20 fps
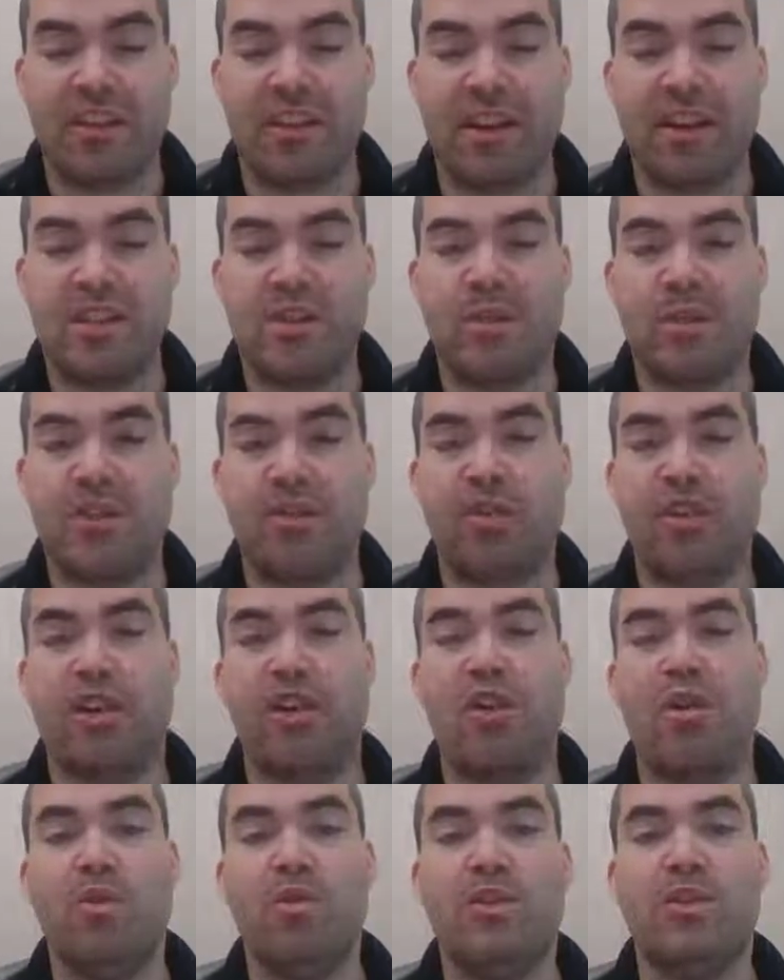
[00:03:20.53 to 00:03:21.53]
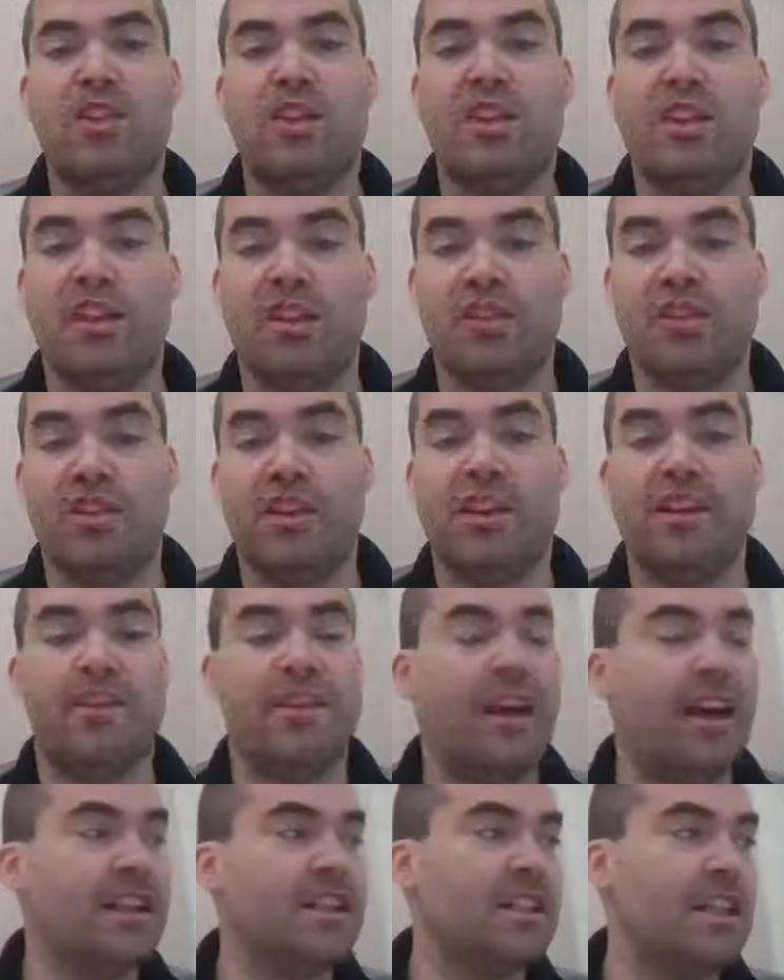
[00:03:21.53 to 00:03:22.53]
All right, so it's for code security
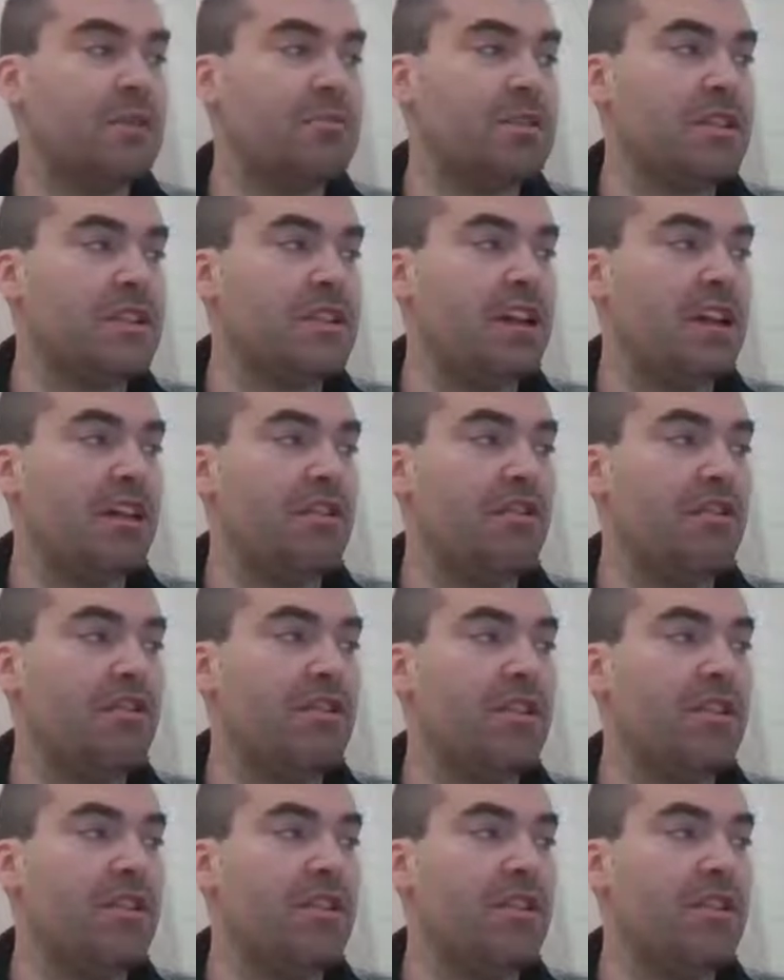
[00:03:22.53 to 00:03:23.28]
and that type of stuff.